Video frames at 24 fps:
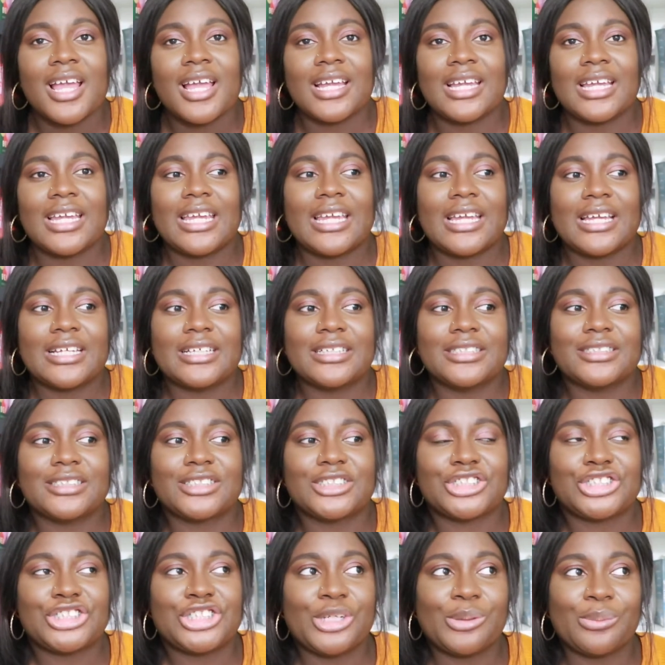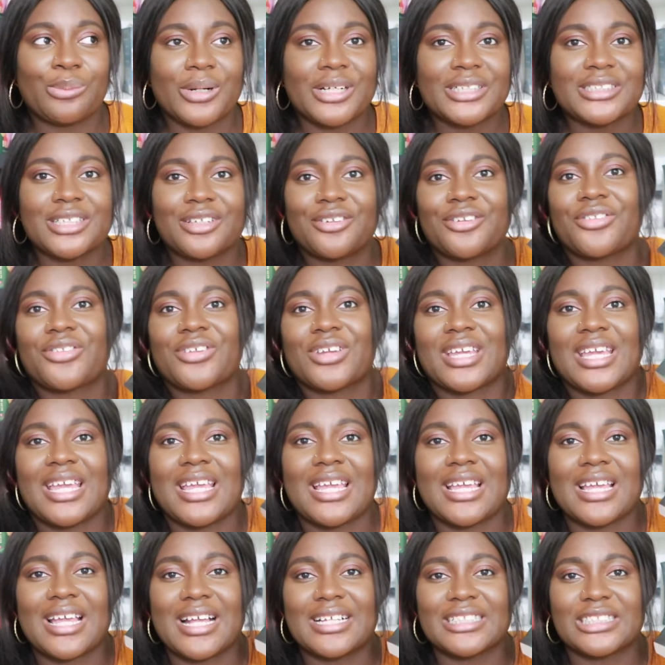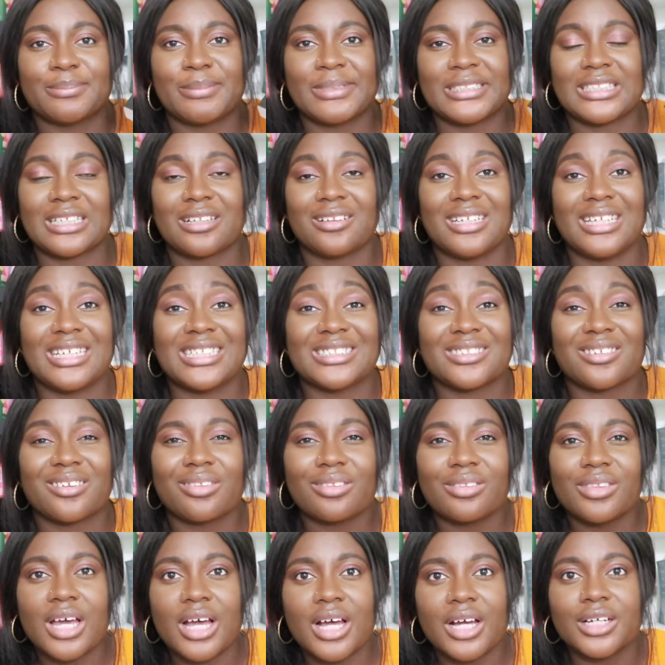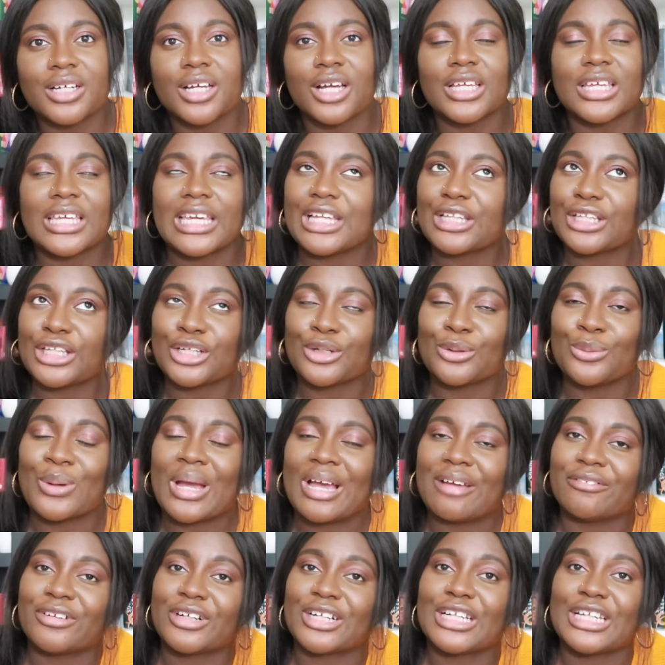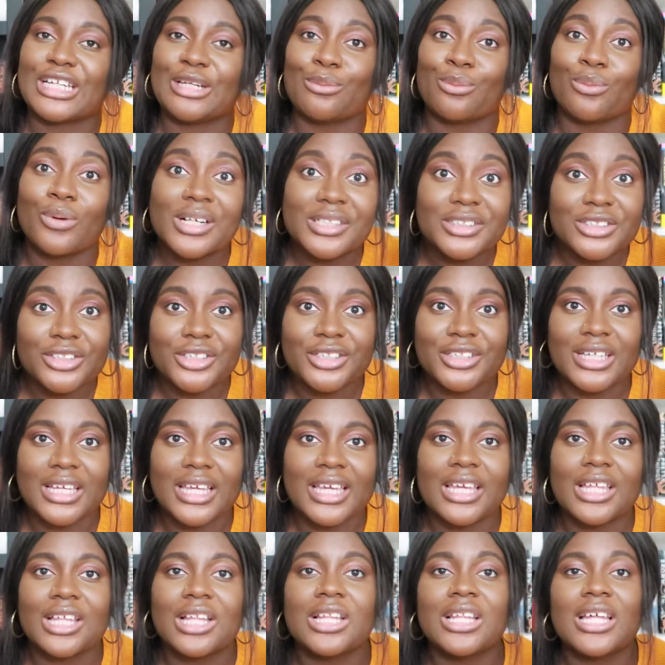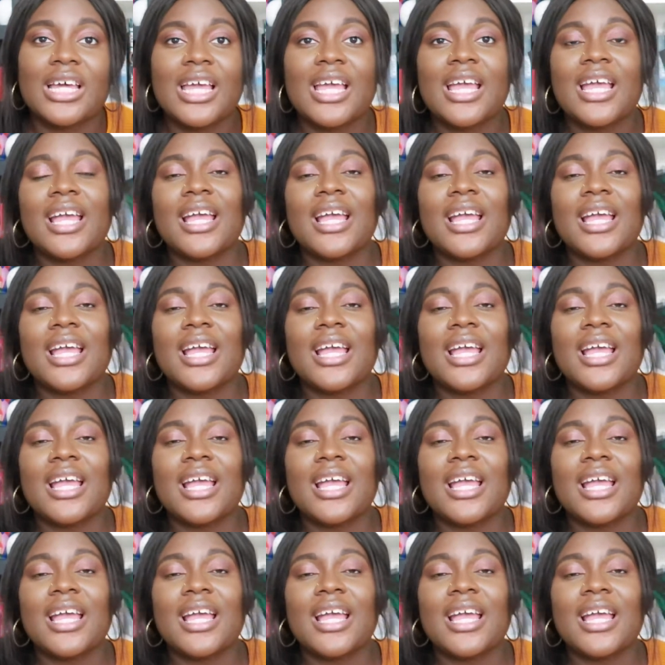and she works under the king as basically his thug, killing whoever he wants her to kill.